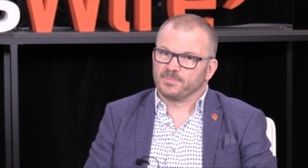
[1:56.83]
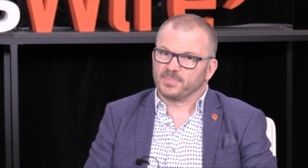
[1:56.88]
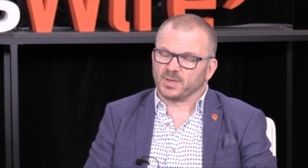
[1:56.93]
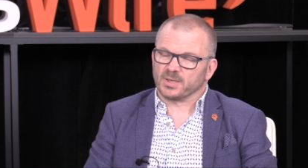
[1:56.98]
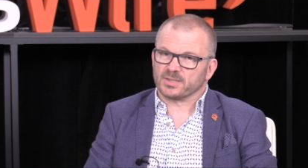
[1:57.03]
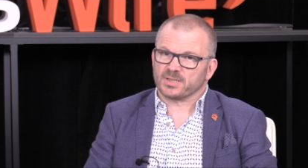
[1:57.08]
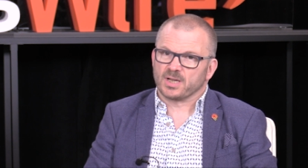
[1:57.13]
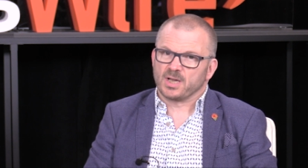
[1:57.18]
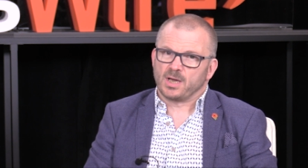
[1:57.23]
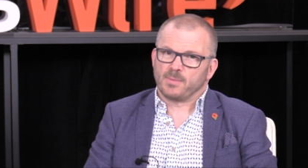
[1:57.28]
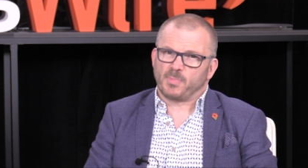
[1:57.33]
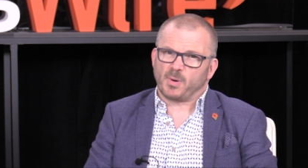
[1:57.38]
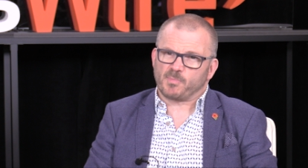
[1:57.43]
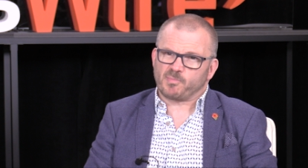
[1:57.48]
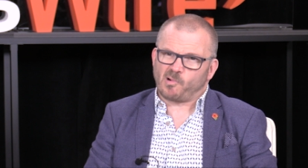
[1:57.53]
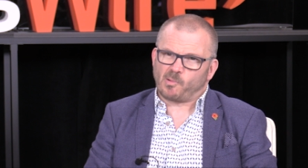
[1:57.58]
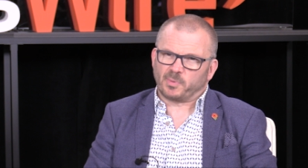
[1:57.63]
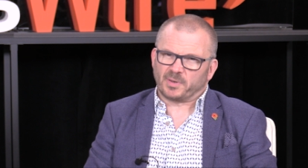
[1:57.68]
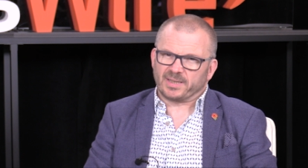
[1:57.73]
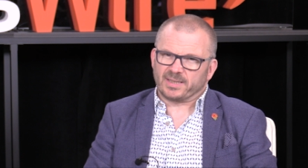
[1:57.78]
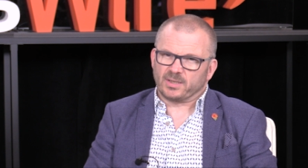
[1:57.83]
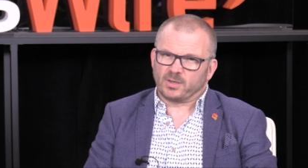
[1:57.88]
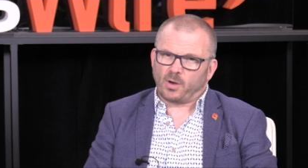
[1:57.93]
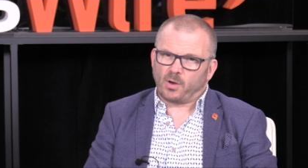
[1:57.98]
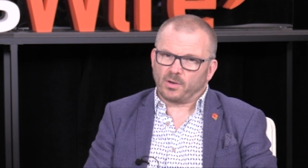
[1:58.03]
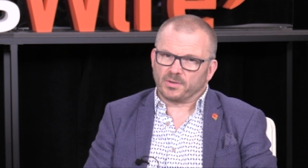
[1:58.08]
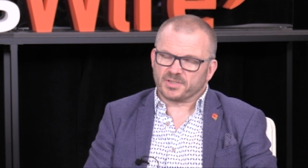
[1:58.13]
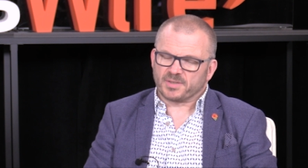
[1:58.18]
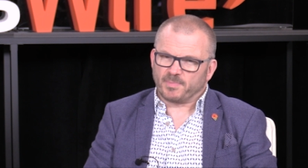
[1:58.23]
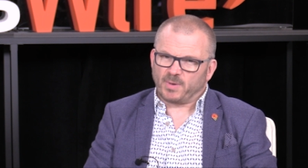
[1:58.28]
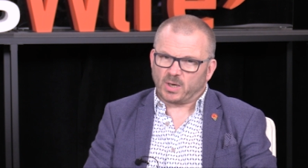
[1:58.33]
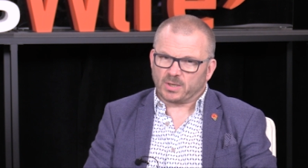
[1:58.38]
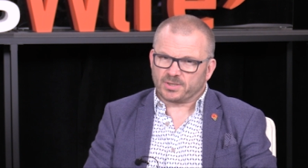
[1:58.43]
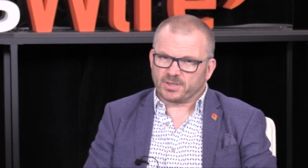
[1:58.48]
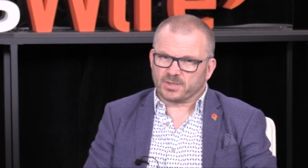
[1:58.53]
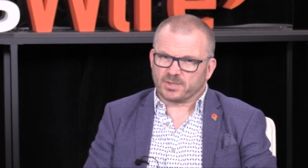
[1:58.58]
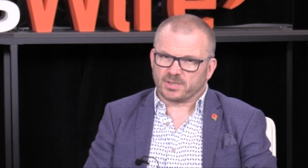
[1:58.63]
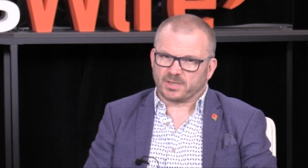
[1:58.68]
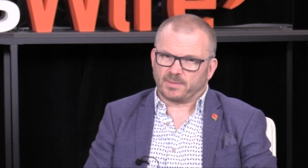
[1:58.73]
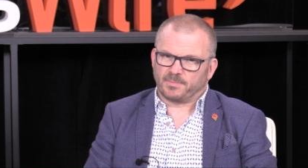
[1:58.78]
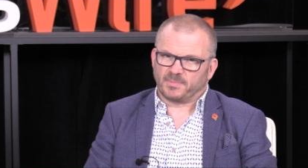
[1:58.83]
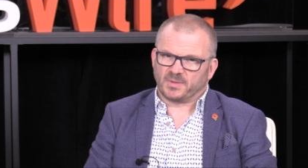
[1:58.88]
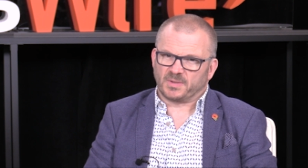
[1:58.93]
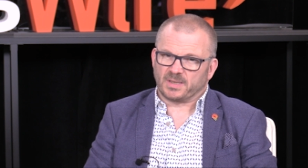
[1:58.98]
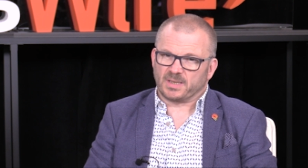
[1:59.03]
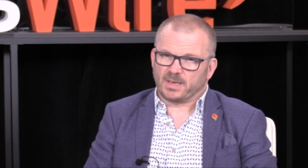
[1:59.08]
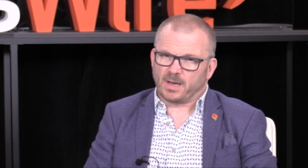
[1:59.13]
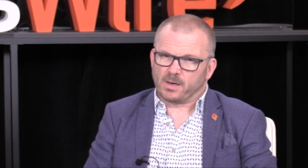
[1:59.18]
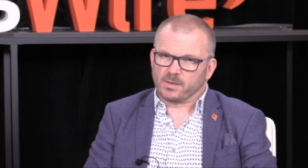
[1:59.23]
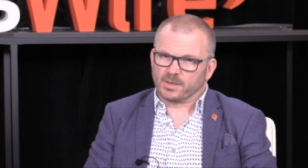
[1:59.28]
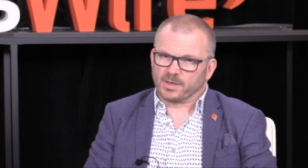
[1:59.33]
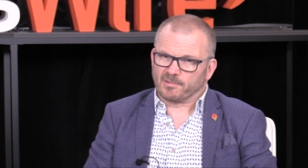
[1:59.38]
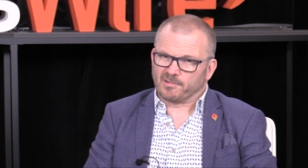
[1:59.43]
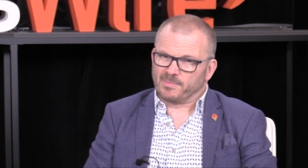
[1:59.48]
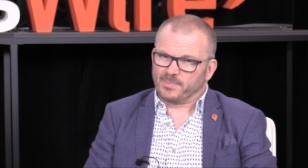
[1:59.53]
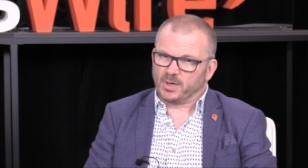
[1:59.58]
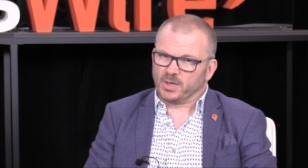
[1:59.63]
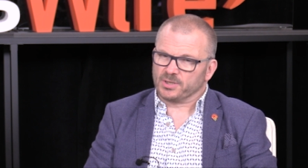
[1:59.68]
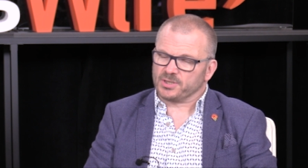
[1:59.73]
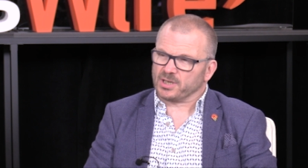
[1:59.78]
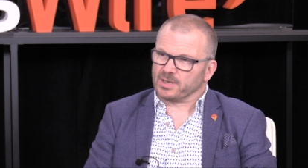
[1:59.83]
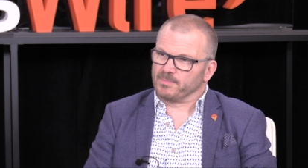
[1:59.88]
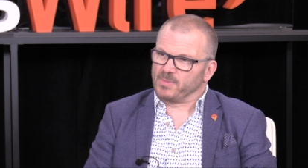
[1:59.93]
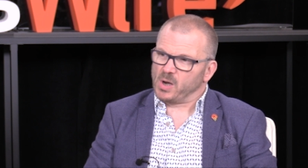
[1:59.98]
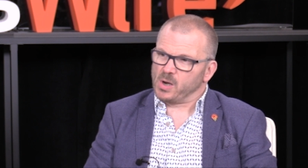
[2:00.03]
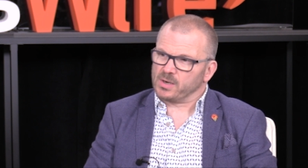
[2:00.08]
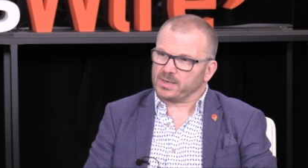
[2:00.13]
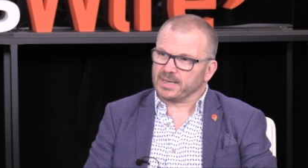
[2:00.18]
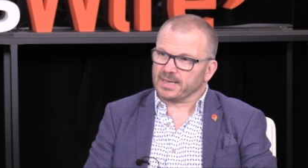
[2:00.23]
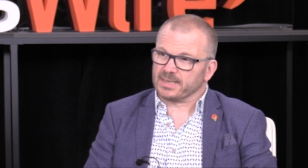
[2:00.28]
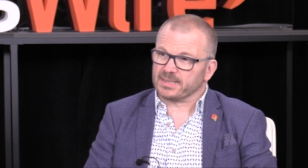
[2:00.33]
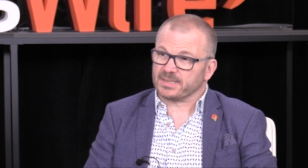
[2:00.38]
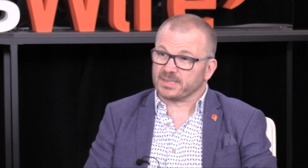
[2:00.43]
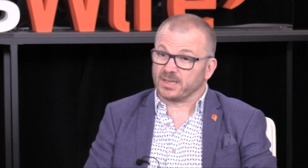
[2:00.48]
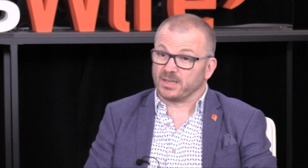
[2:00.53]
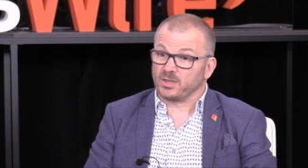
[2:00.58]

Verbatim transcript: but but probably not as much as some of the younger emerging markets.